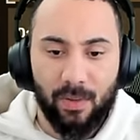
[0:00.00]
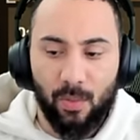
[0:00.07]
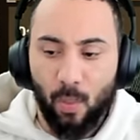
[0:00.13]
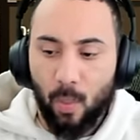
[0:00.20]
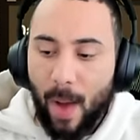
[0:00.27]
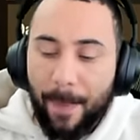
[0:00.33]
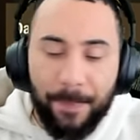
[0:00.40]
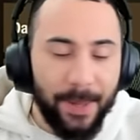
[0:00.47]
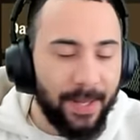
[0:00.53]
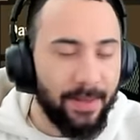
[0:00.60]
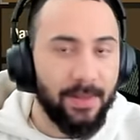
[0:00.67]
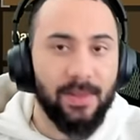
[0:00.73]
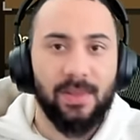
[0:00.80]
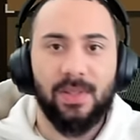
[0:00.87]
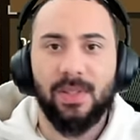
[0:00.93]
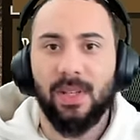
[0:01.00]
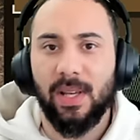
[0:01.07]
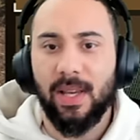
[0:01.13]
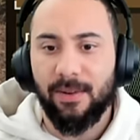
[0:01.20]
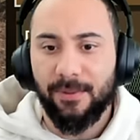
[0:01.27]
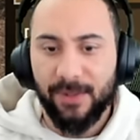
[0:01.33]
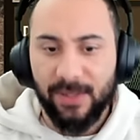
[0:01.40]
weapons
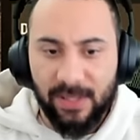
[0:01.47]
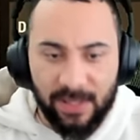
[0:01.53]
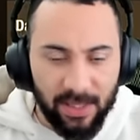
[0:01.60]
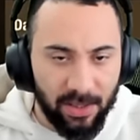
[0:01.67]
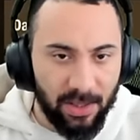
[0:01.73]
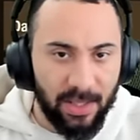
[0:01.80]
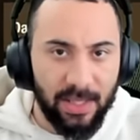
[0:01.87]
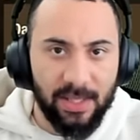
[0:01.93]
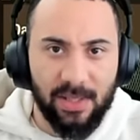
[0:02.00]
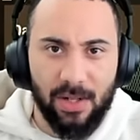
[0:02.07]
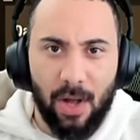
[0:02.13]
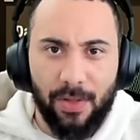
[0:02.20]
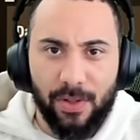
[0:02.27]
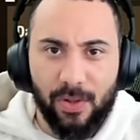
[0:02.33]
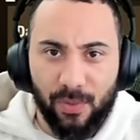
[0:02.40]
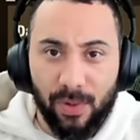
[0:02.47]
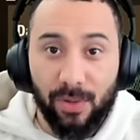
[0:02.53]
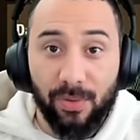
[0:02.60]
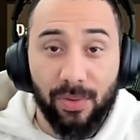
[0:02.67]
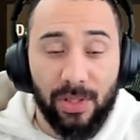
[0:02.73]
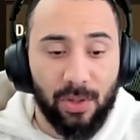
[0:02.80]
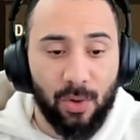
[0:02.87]
and facilities and all this really really